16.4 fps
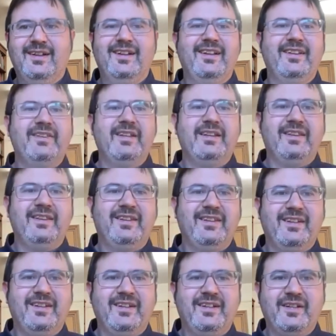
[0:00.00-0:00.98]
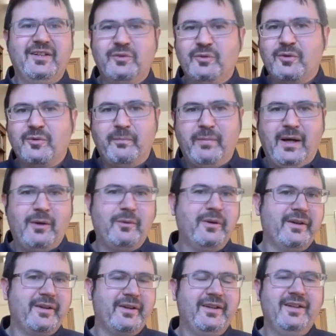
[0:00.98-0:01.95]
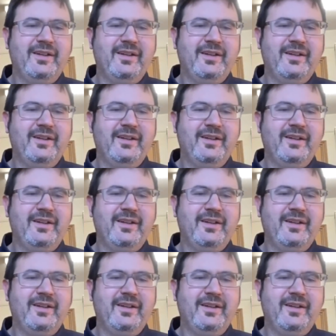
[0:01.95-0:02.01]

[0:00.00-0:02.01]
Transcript: that took power